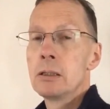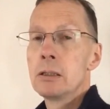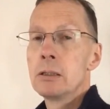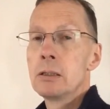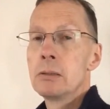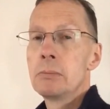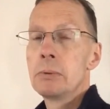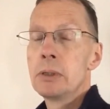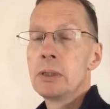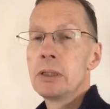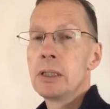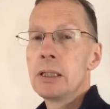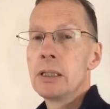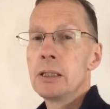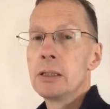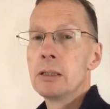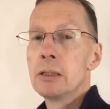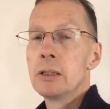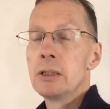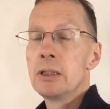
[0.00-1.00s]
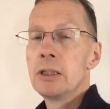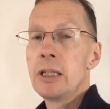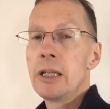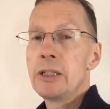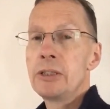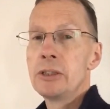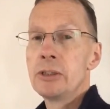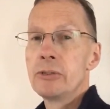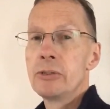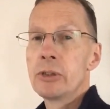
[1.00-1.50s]
The particular
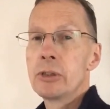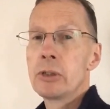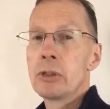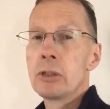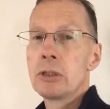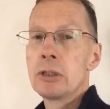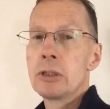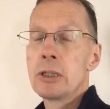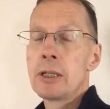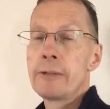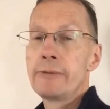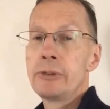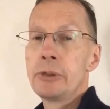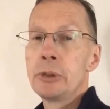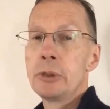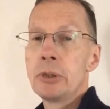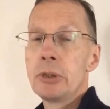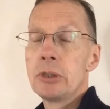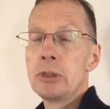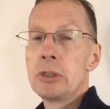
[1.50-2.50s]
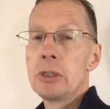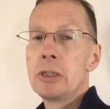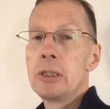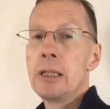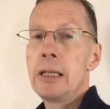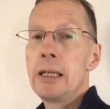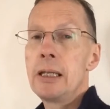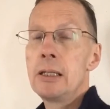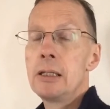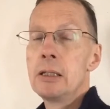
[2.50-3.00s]
station of the cross that I've chosen
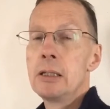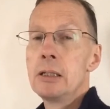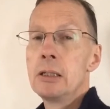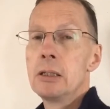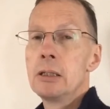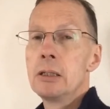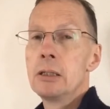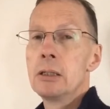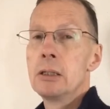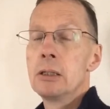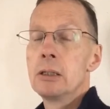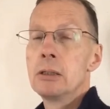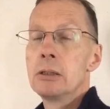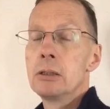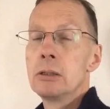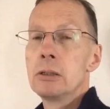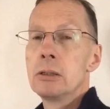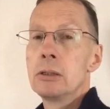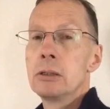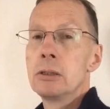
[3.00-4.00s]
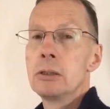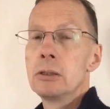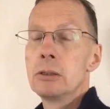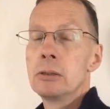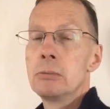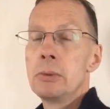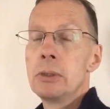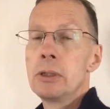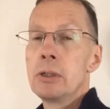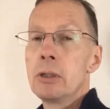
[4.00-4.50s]
today
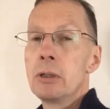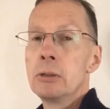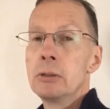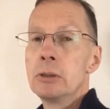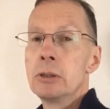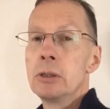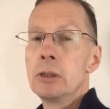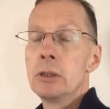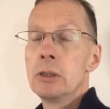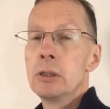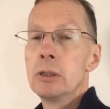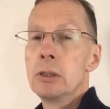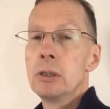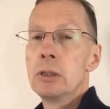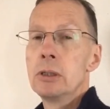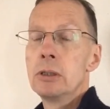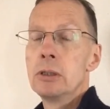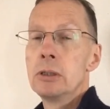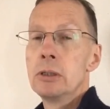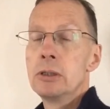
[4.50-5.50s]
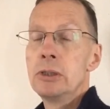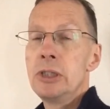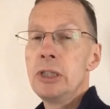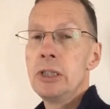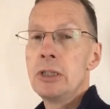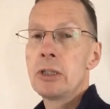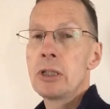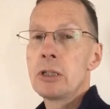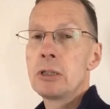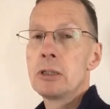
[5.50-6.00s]
could be called
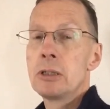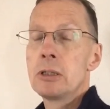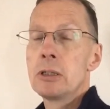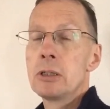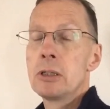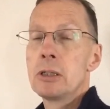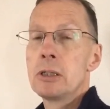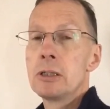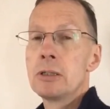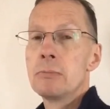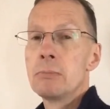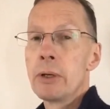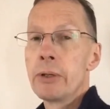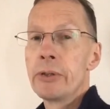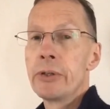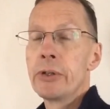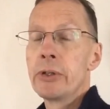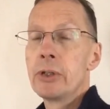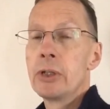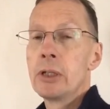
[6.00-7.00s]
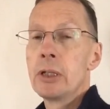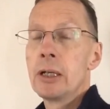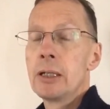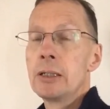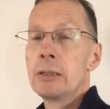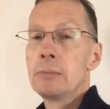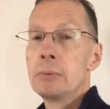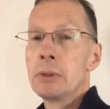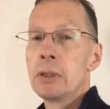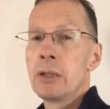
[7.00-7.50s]
Jesus, his mother,
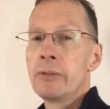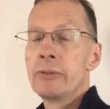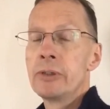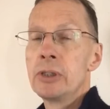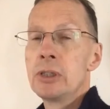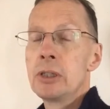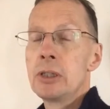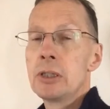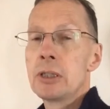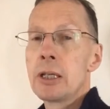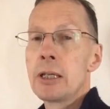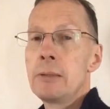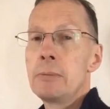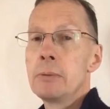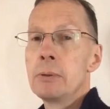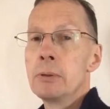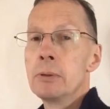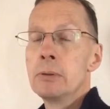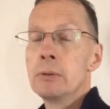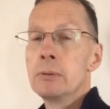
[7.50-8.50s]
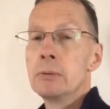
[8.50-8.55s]
and the beloved disciple.